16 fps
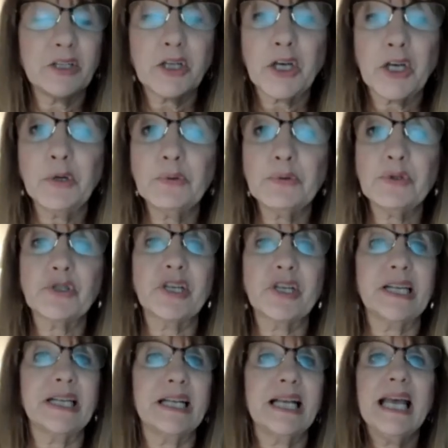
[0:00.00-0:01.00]
and
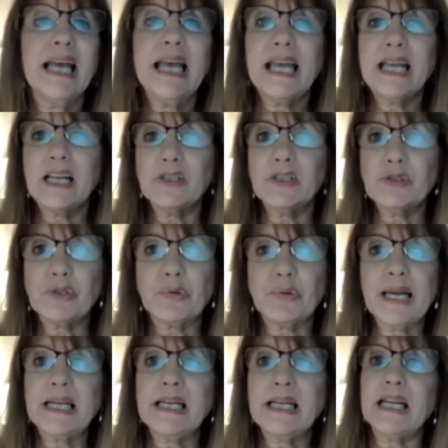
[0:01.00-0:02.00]
coaching and
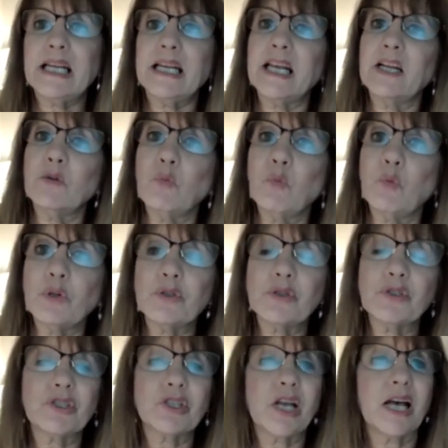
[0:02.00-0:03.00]
training and
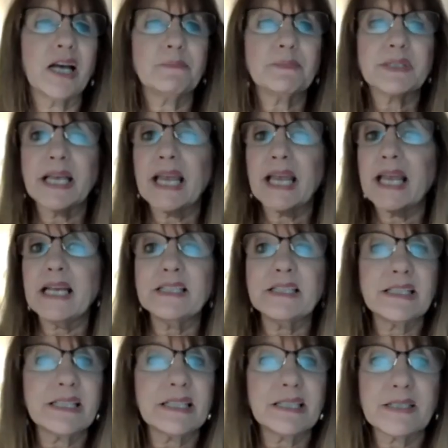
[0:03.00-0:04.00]
workshops
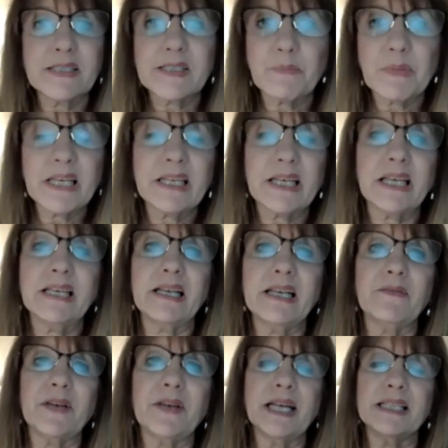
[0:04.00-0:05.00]
and
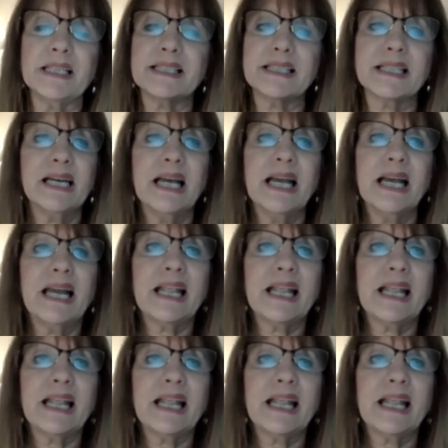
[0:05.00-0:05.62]
speaking events.